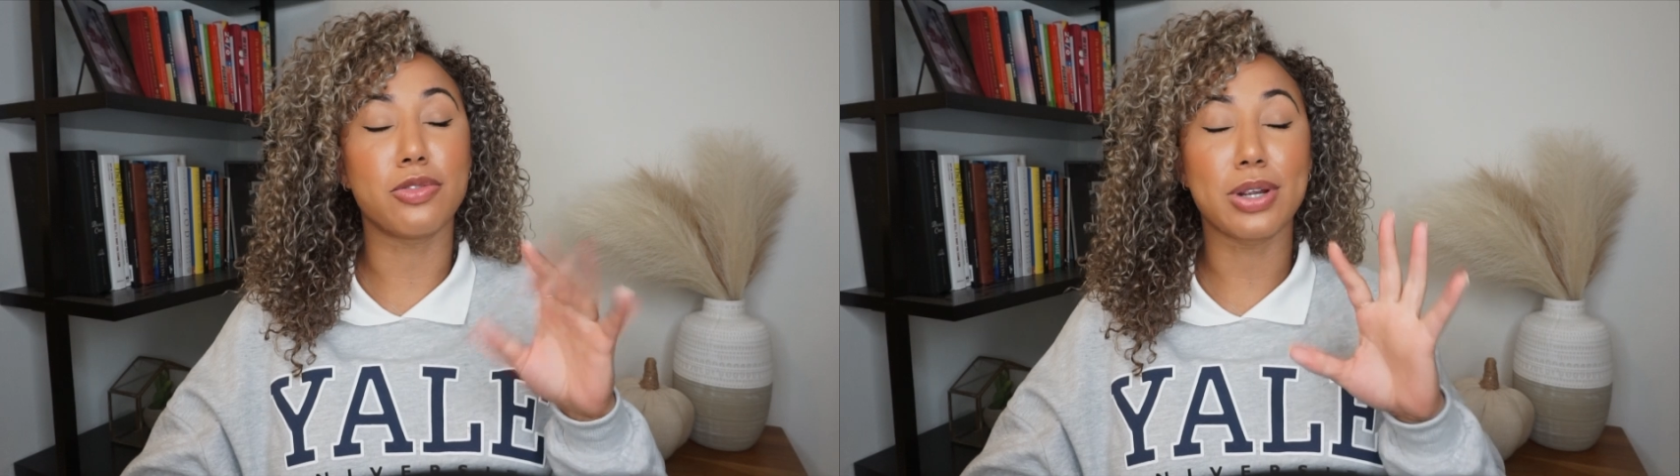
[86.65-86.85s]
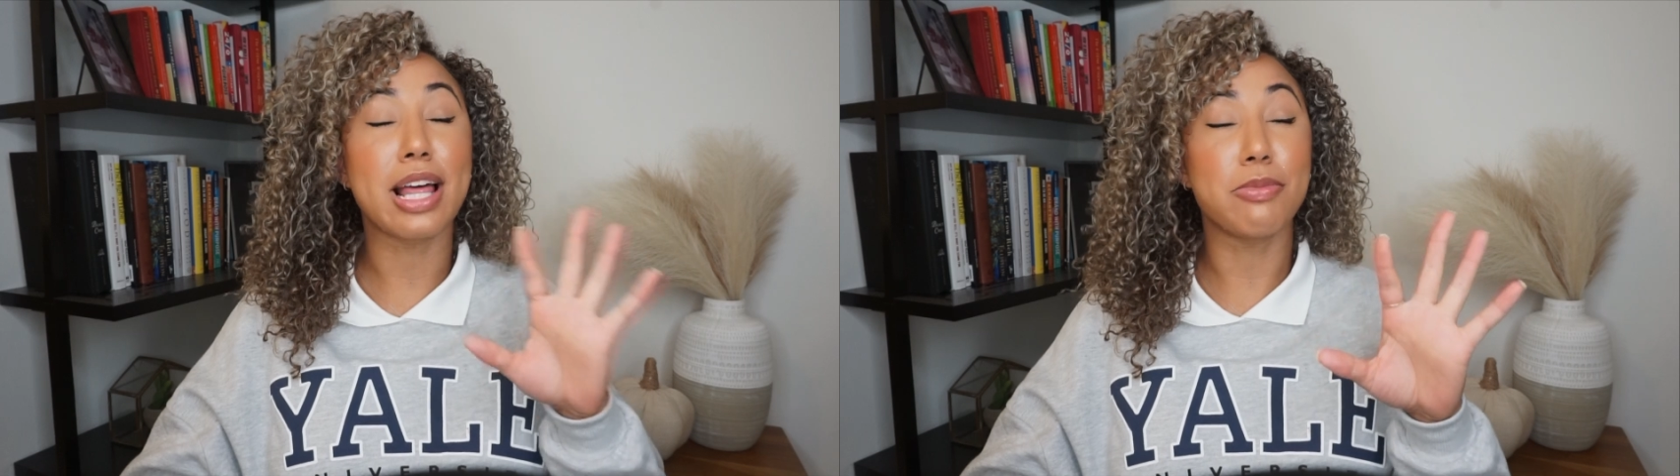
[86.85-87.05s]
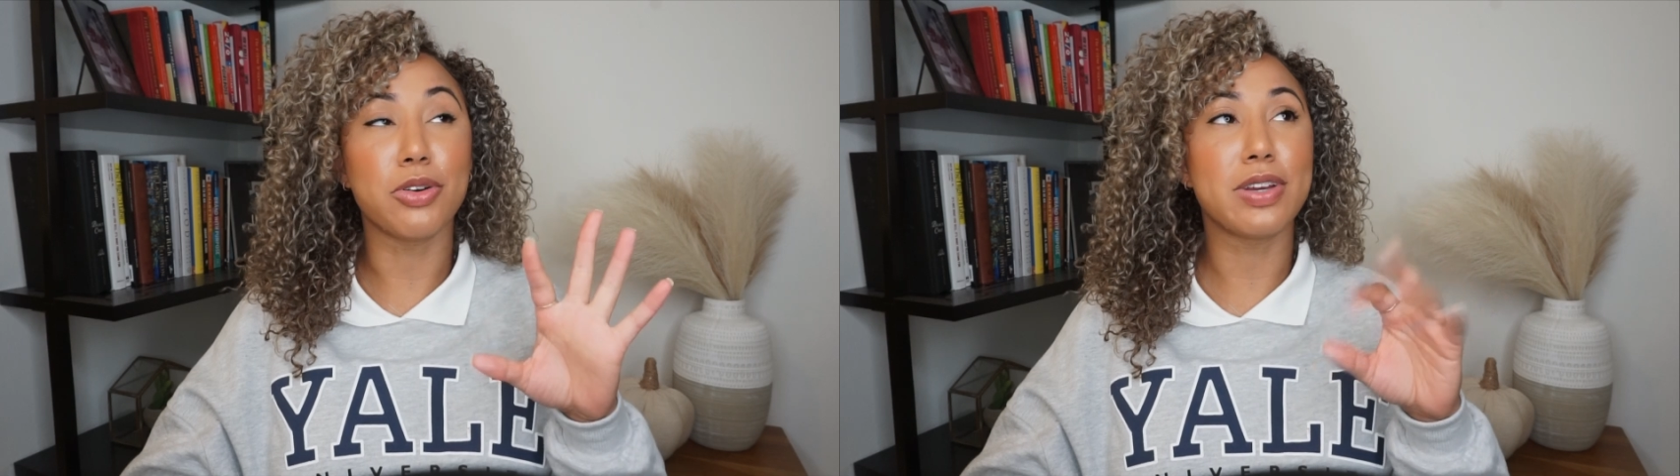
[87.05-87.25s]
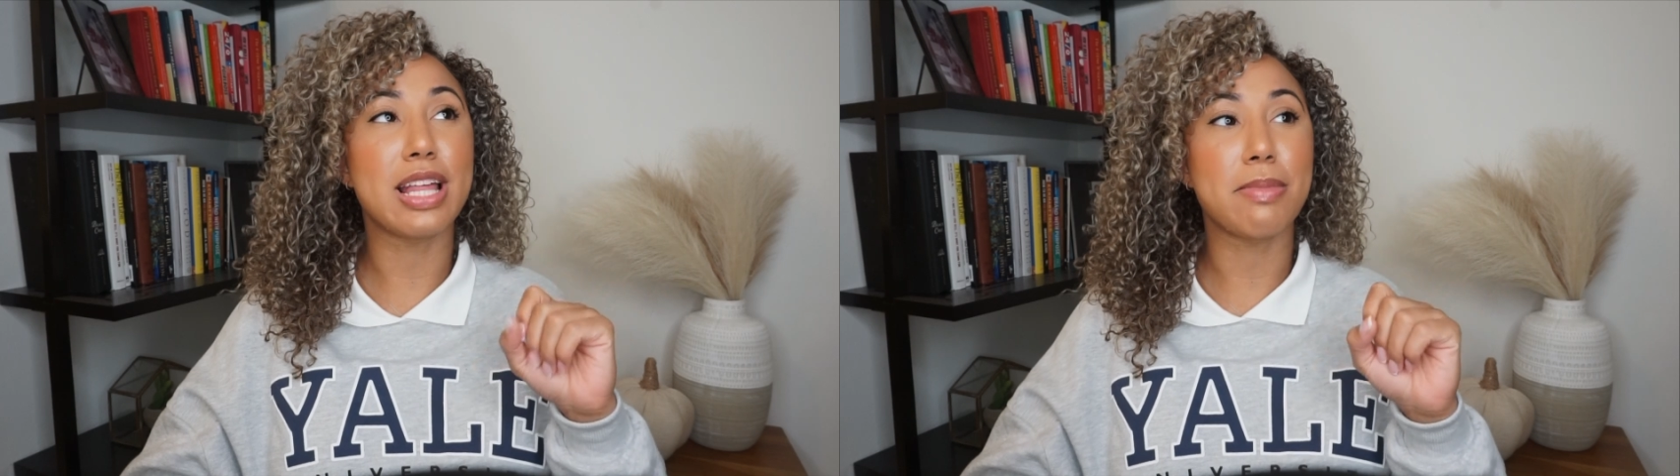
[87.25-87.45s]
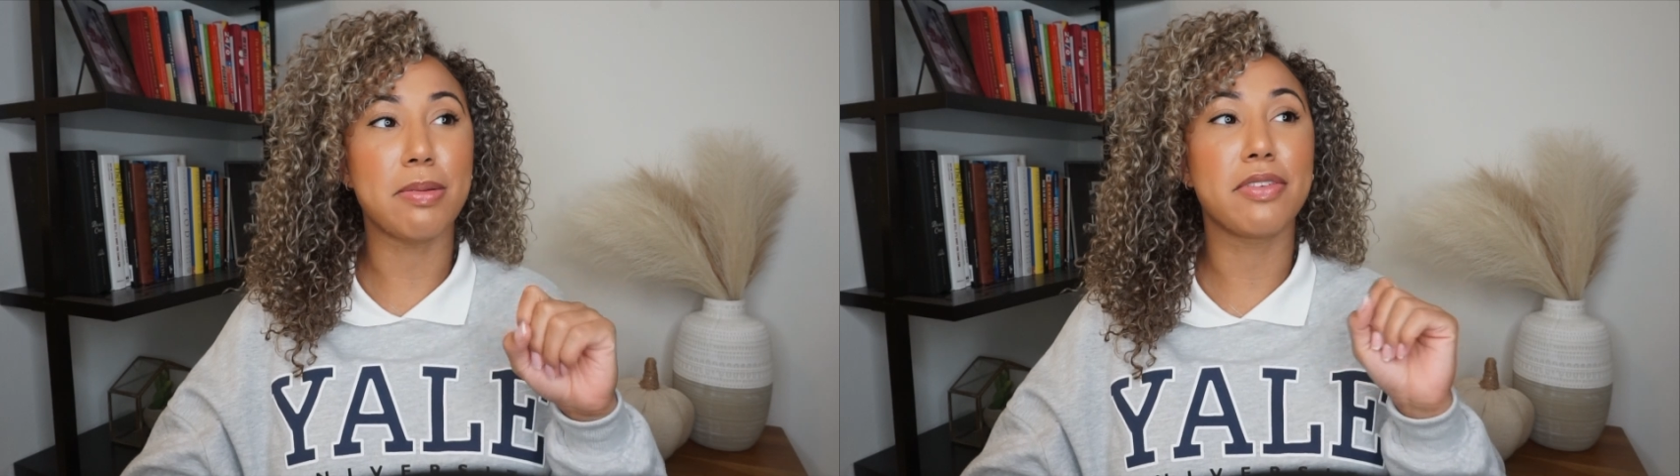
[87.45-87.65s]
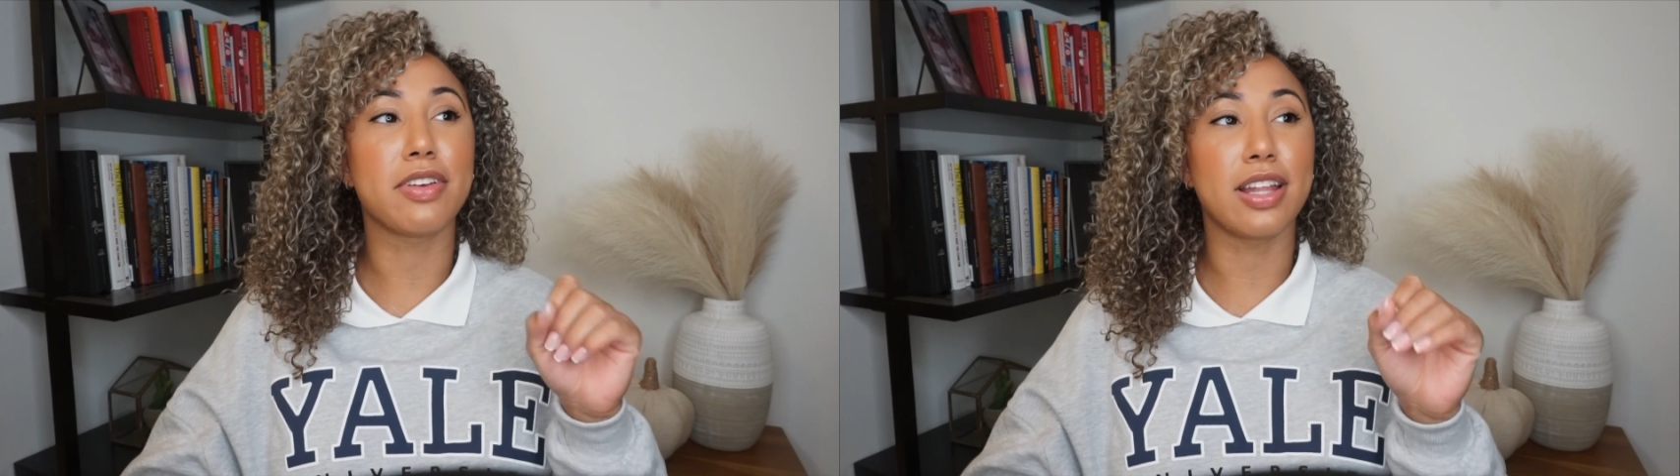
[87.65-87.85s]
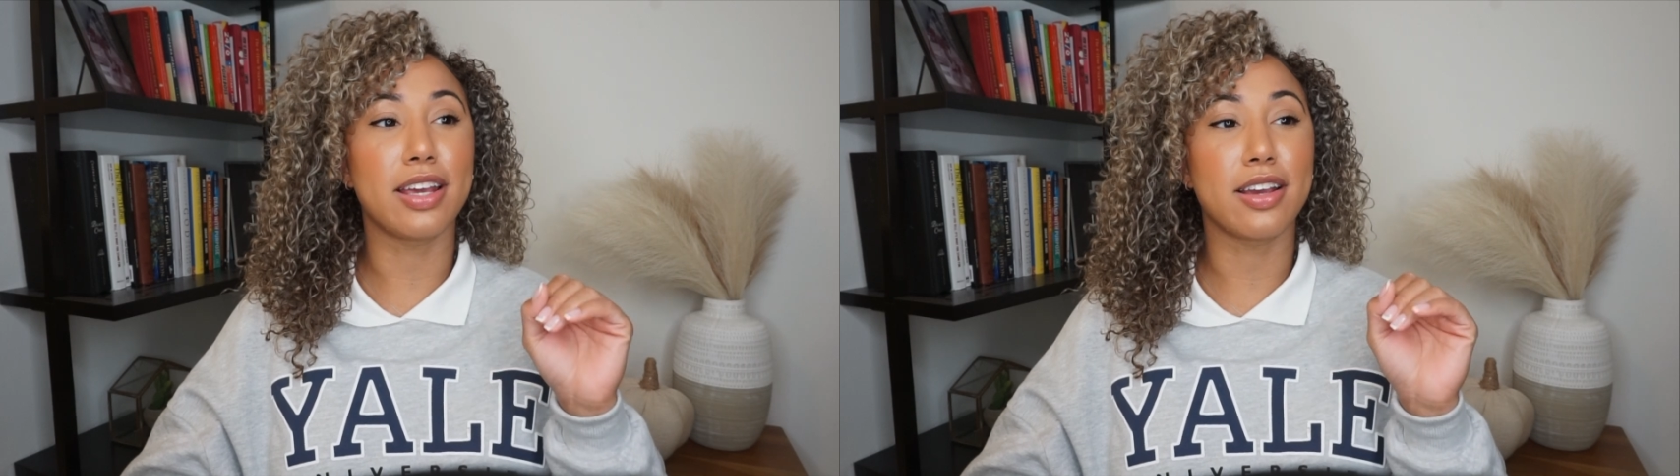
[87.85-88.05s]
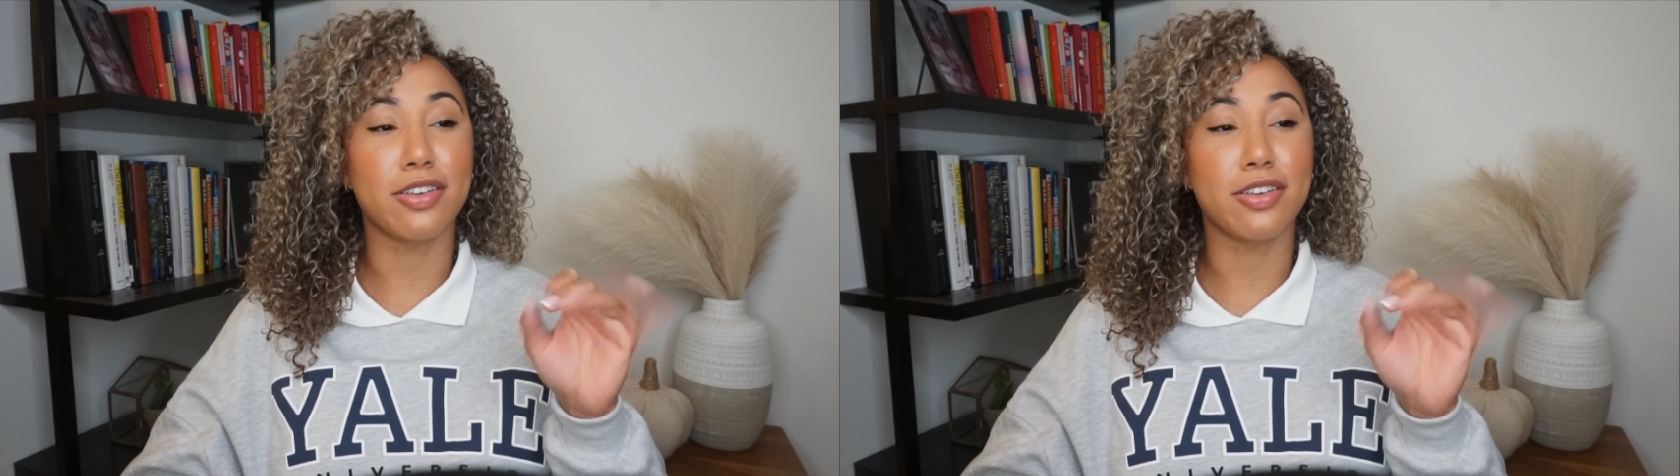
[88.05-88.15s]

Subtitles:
or that movie that made me feel like,